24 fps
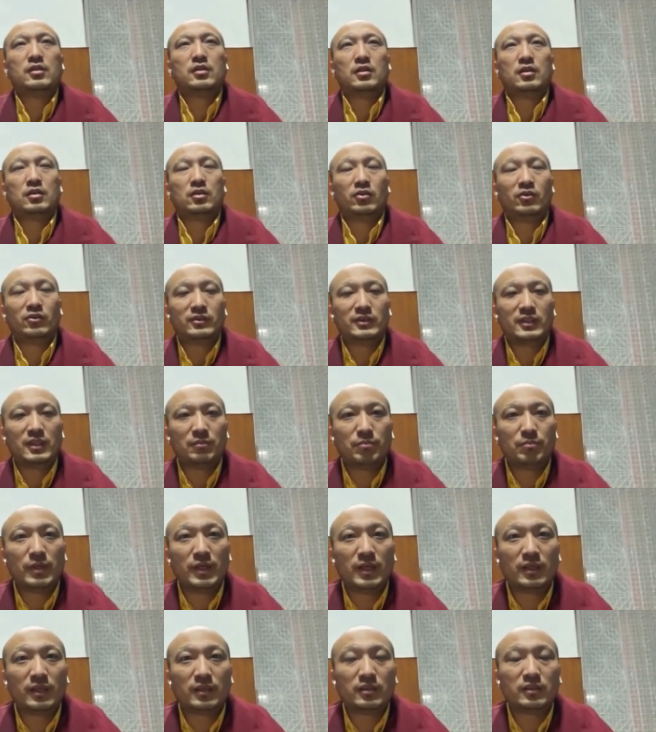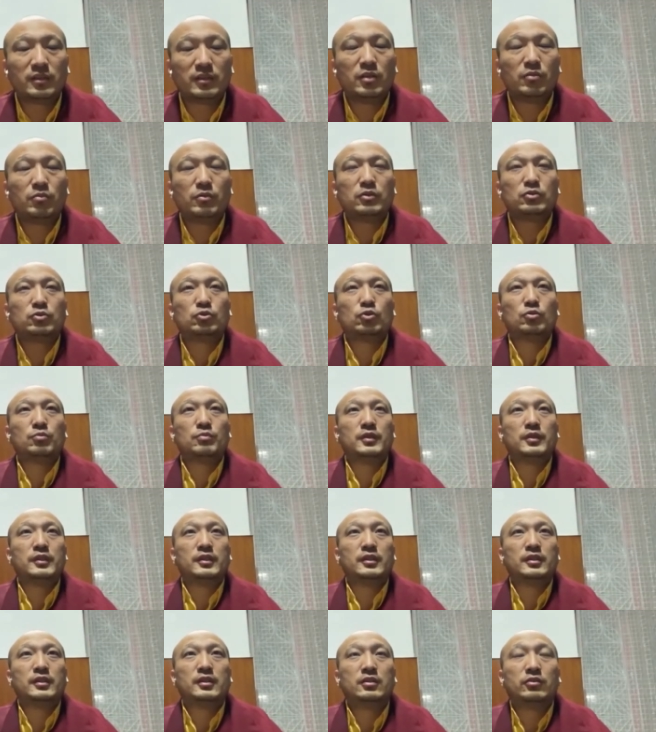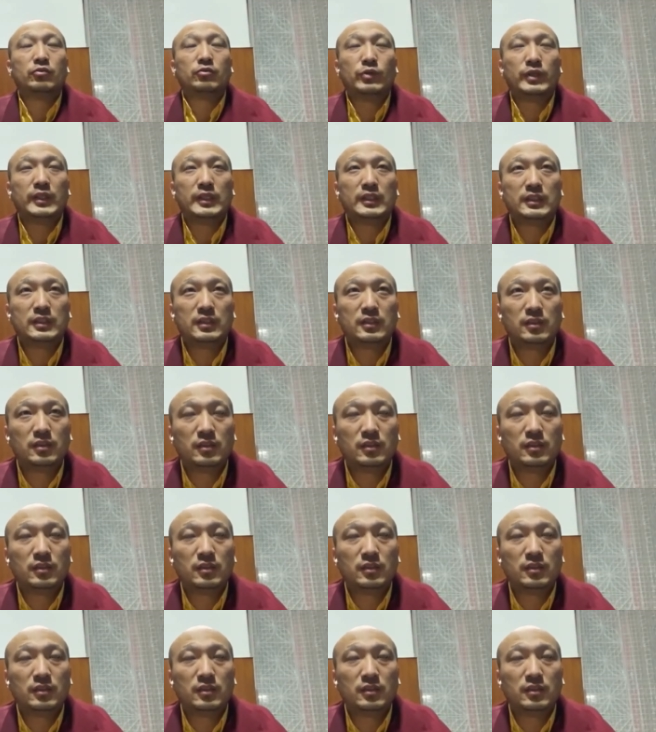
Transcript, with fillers: long time back, there were so many great